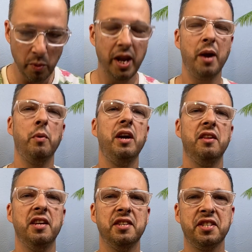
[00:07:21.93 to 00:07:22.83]
would I wear
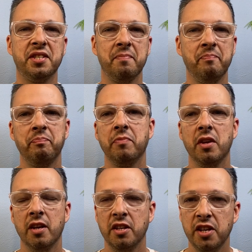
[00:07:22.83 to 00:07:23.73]
this?
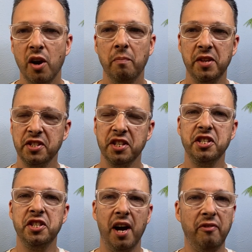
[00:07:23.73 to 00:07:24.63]
Now, this is
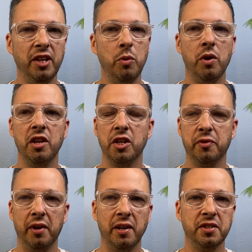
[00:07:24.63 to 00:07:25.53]
definitely one of those
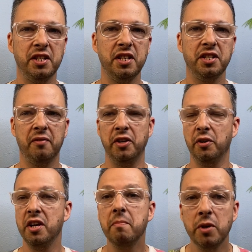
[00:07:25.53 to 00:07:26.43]
fragrances. If you're
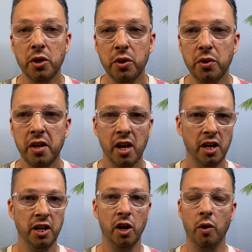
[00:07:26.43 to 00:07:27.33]
in a mood,
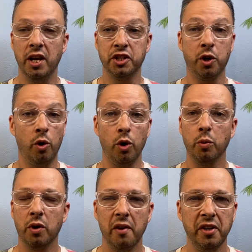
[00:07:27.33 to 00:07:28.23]
you know, it's cold
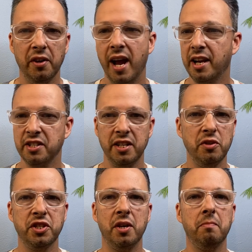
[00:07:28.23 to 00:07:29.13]
wherever you're at, because I know
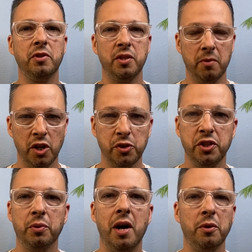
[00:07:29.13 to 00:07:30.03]
some, some countries
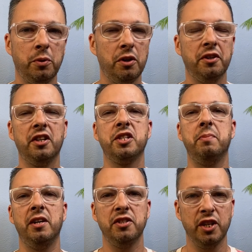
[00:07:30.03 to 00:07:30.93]
around the world are
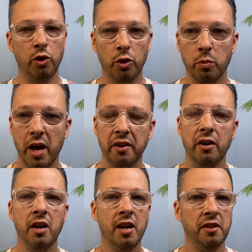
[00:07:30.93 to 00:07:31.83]
experiencing cold
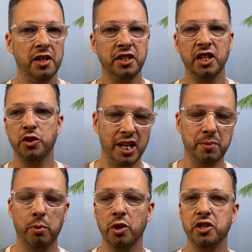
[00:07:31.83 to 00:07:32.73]
weather. This can
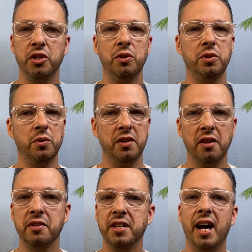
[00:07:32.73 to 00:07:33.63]
transport you to
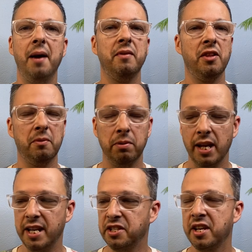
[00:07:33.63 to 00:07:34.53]
another time, another
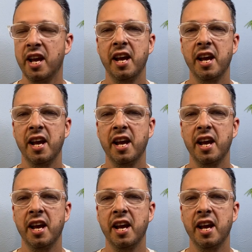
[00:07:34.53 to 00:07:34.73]
place,